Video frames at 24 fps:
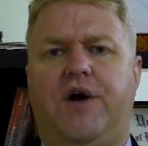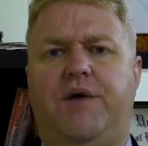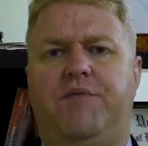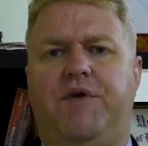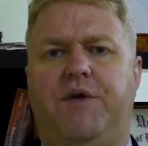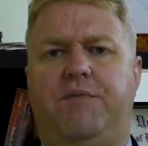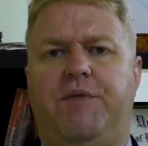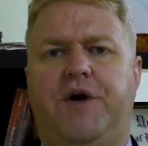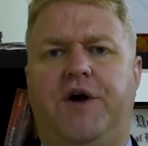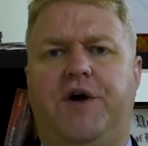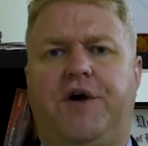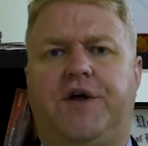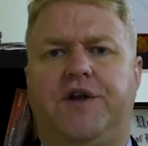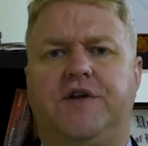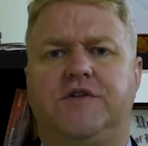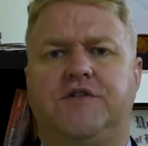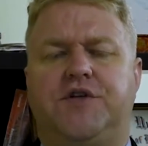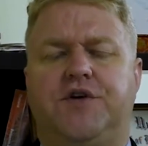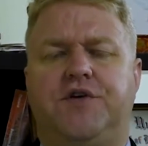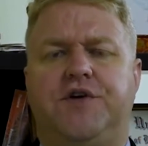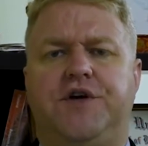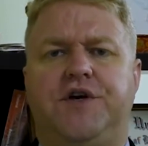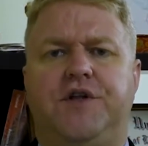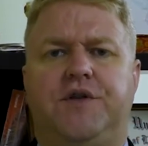I'm an American
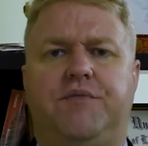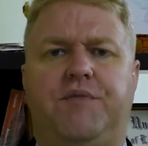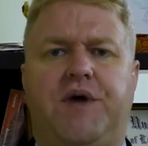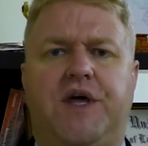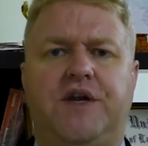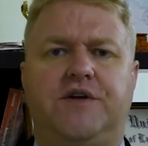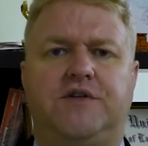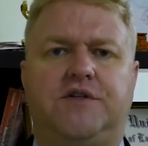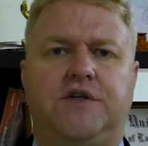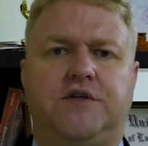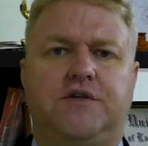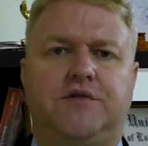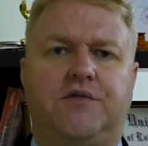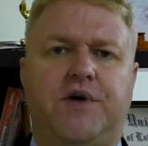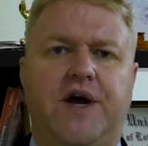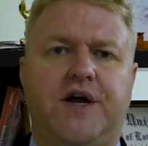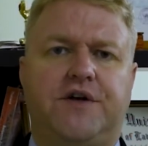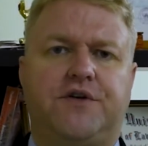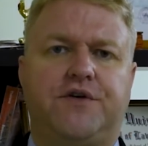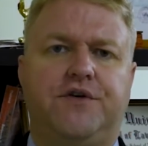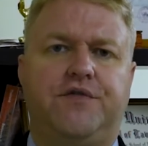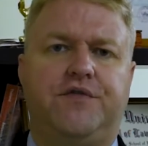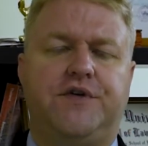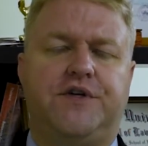attorney and the managing
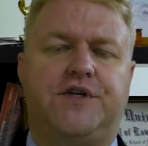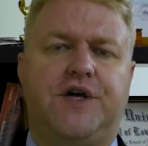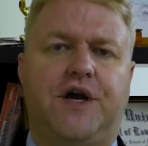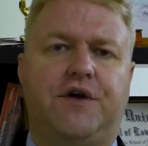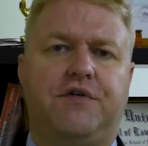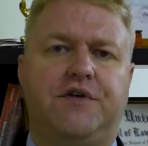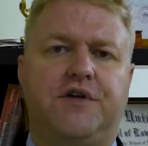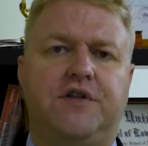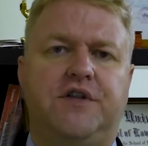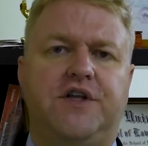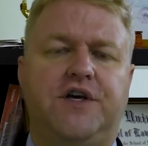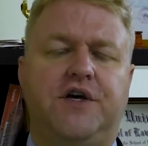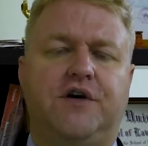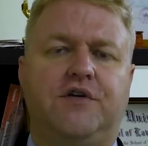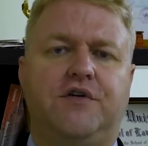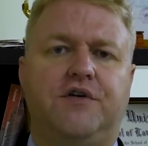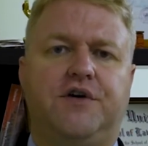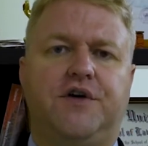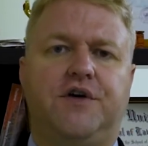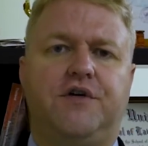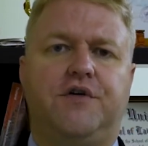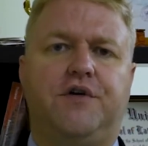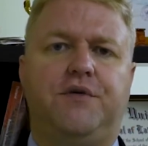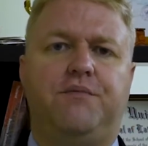director of Integrity Legal
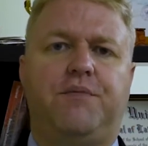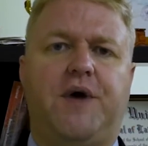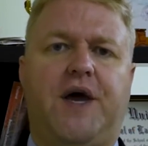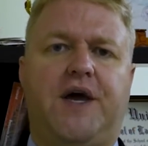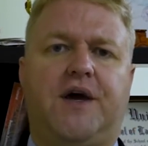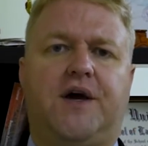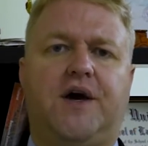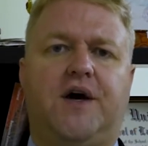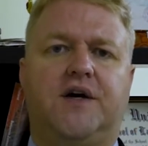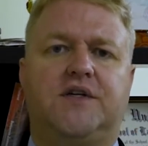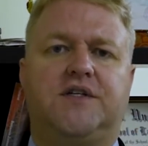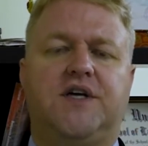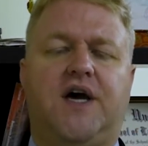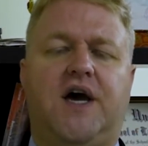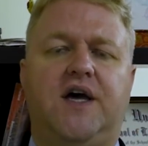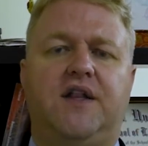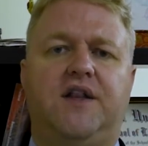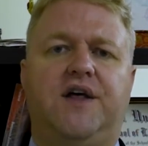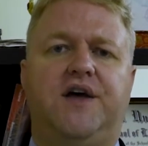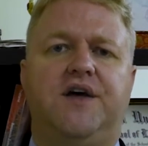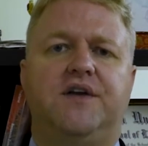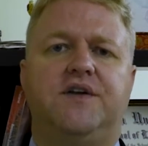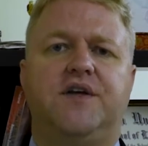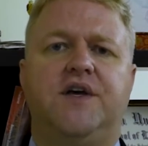here in Bangkok,
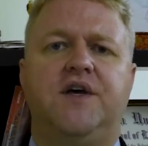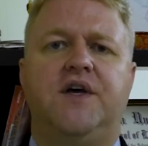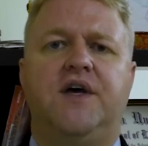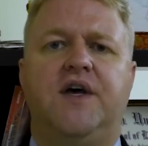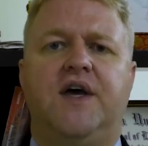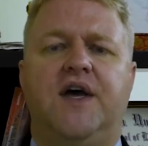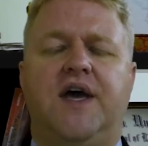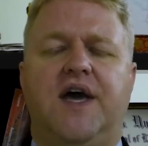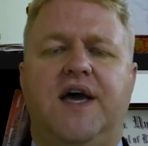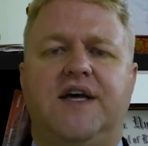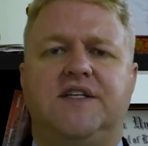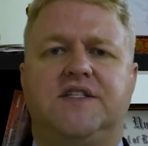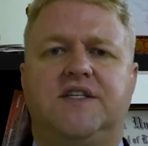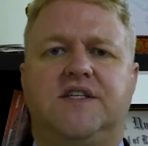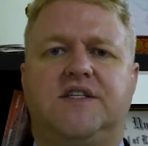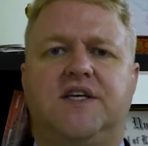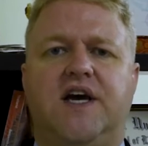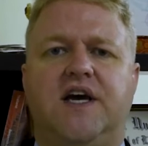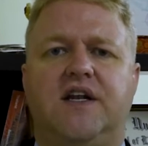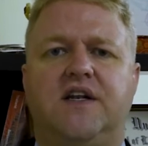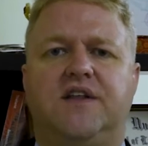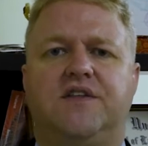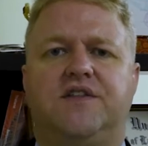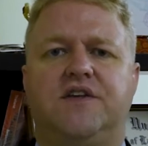Thailand. As the
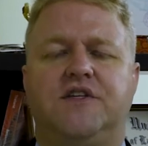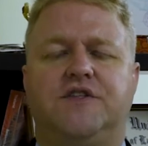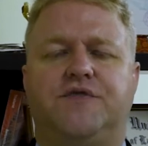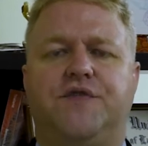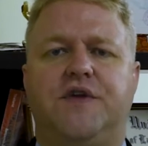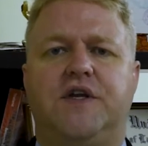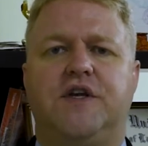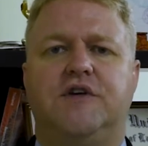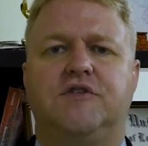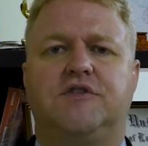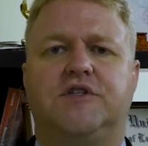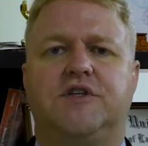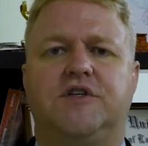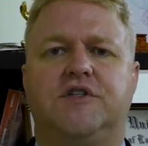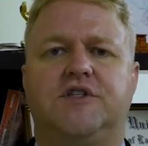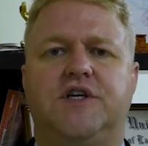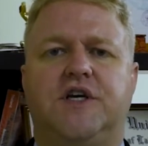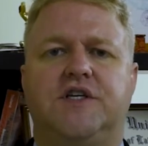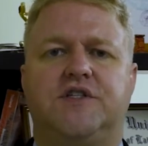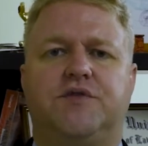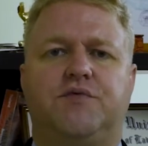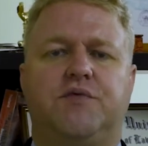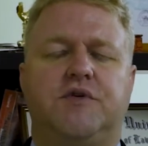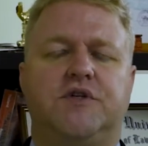title of this video
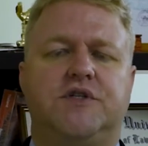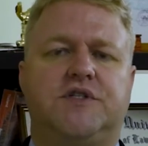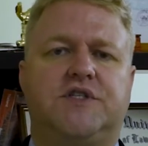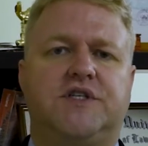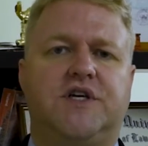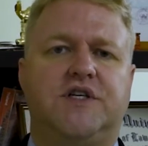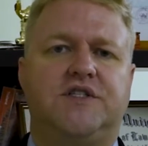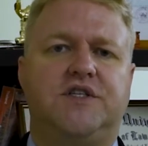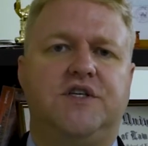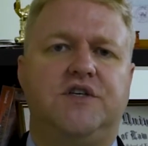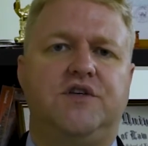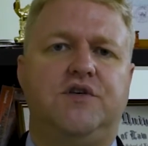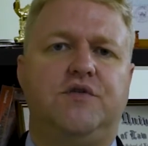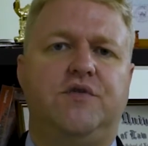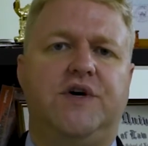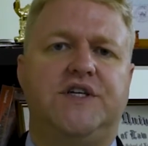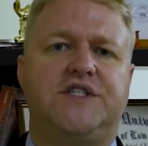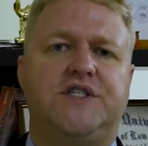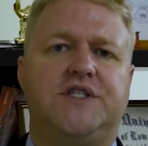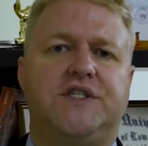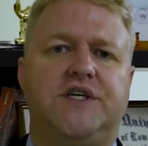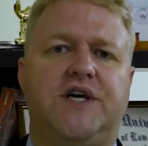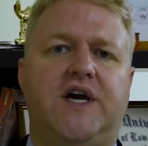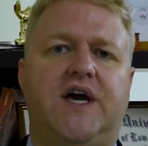suggests, we're discussing
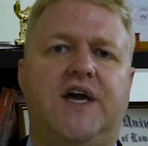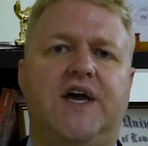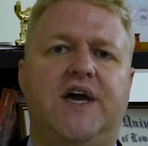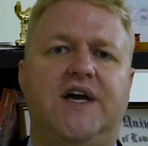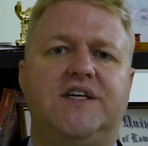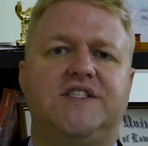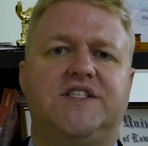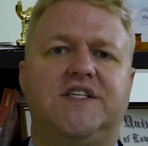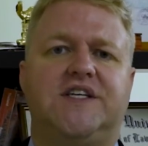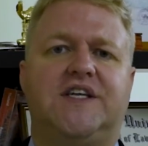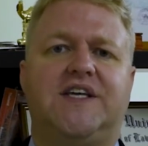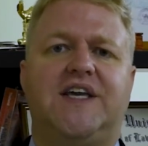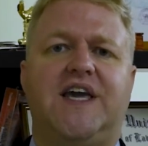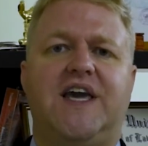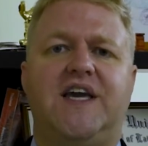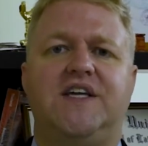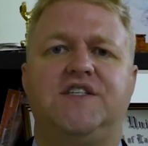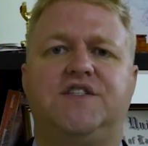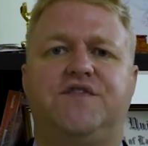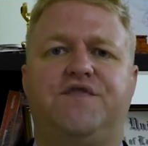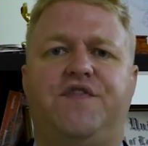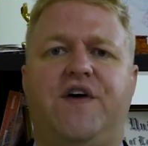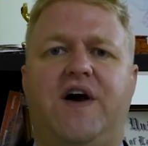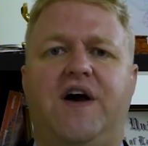USCIS and
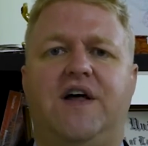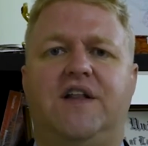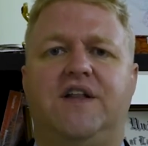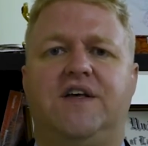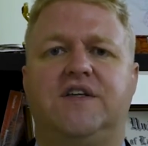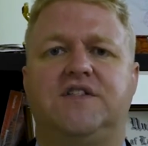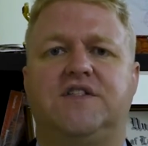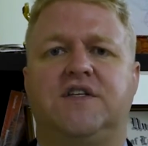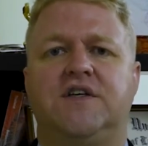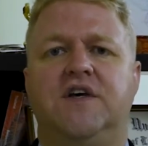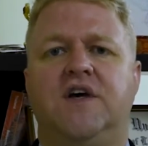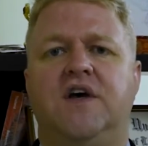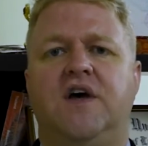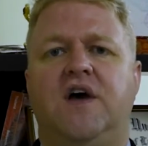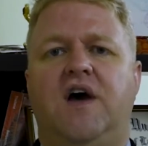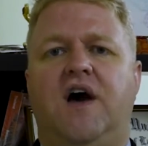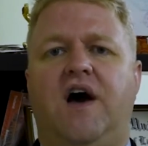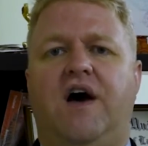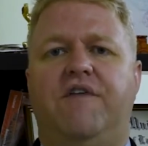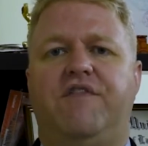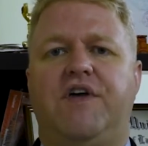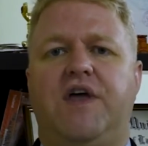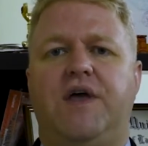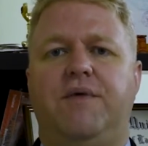case filings
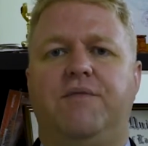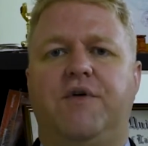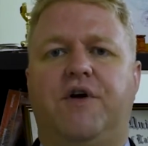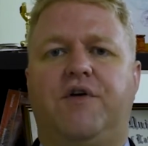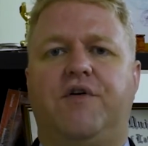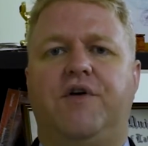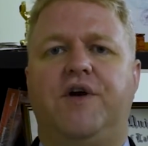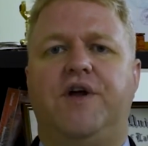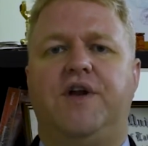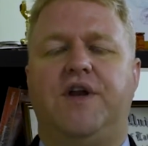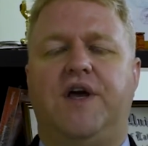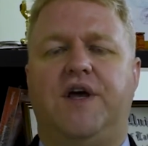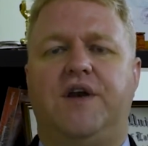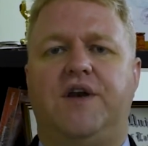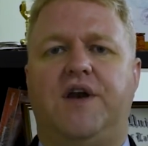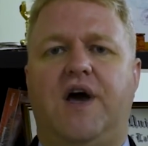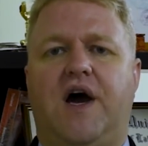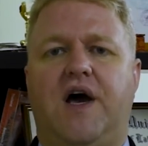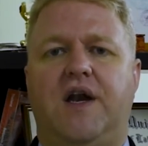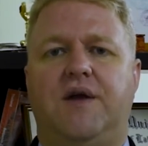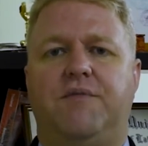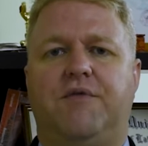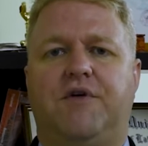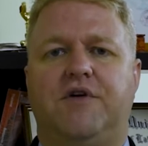of immigrant and
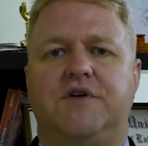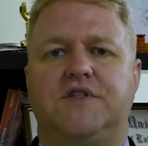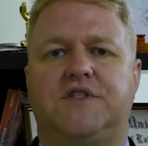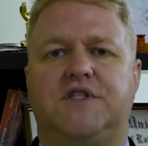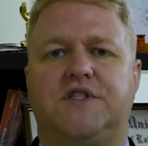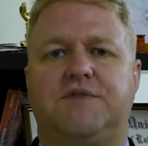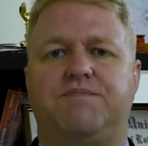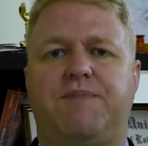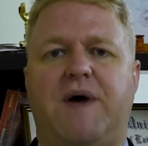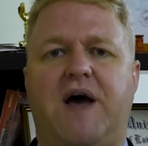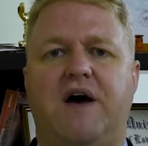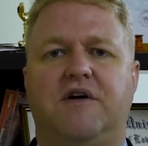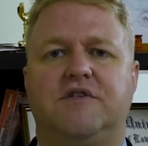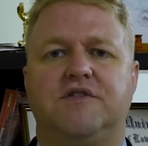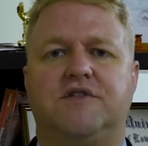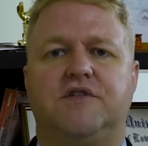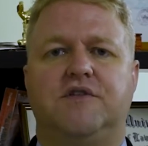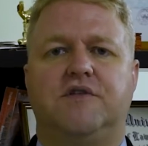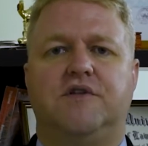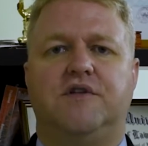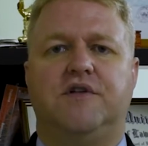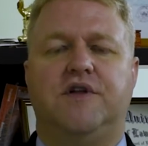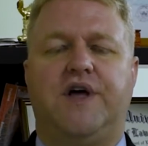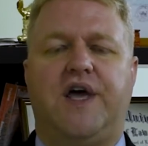non-immigrant
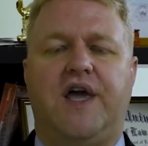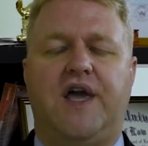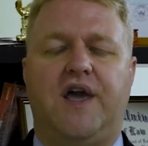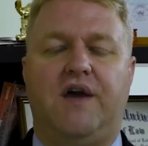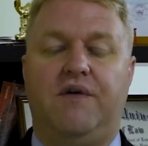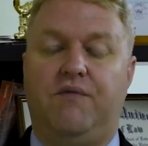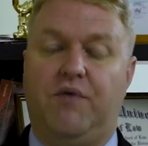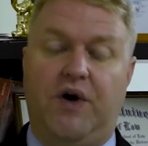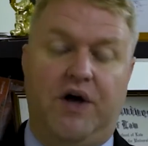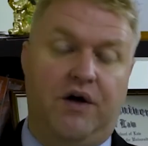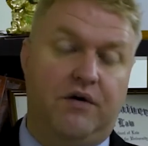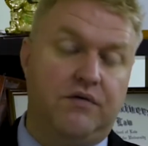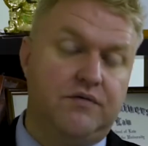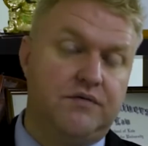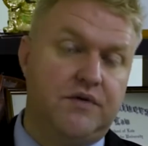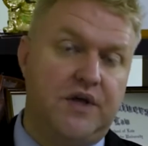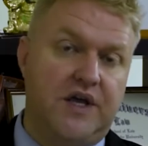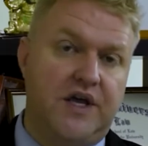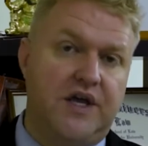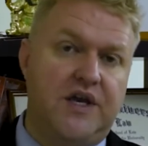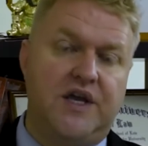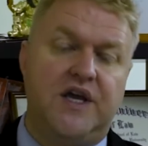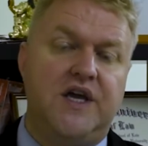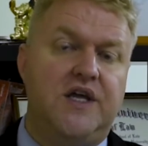spousal and well,
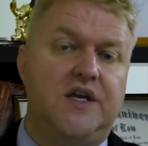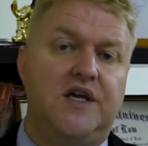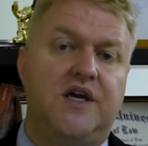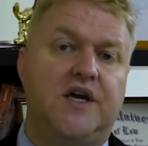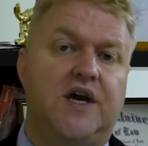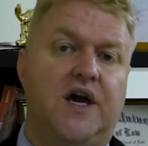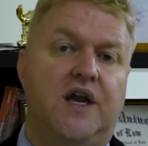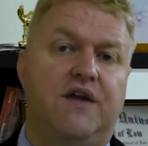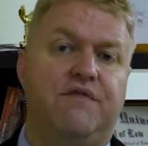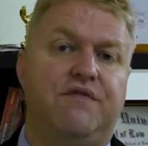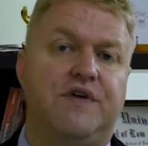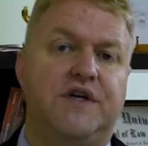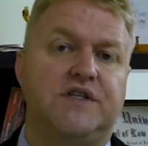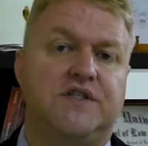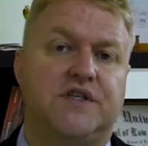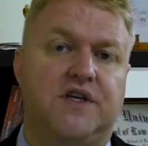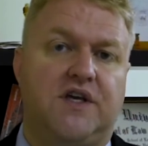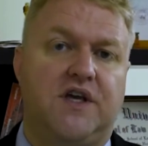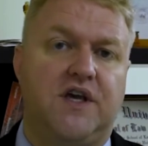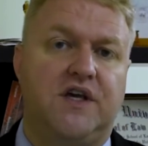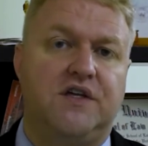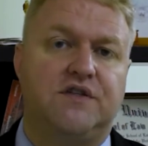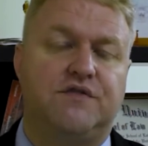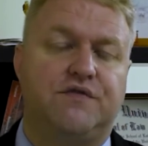in any kind of visa
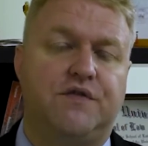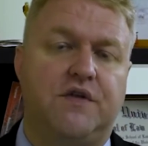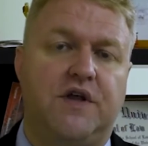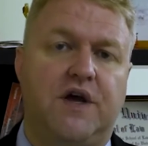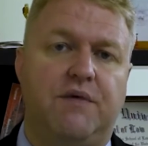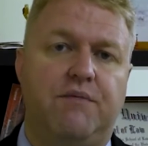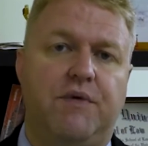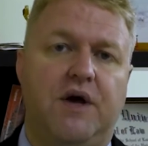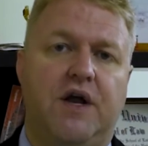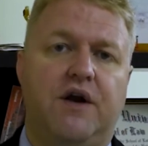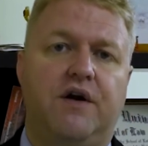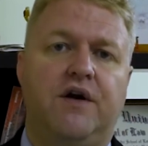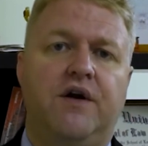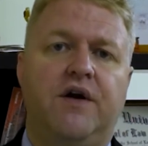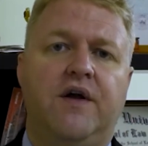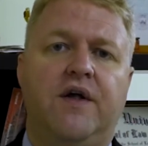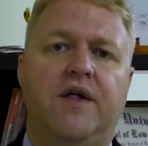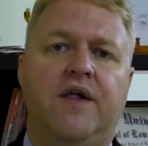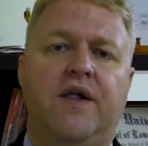case for that matter.